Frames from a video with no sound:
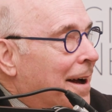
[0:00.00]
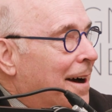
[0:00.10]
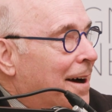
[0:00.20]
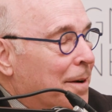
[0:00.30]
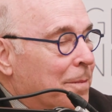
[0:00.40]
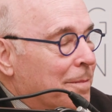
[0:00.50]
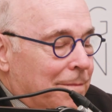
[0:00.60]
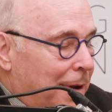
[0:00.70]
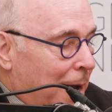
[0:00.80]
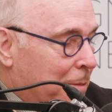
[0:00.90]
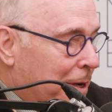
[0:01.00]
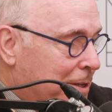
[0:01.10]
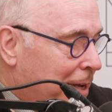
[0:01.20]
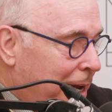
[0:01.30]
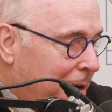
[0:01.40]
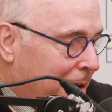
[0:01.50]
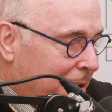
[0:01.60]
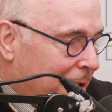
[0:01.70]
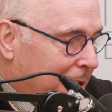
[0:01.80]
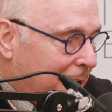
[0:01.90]
I'm going to say,
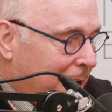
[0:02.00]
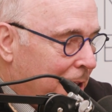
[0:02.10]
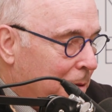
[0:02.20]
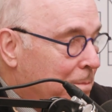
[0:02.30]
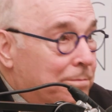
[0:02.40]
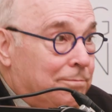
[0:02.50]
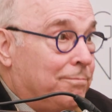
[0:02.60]
Caleb,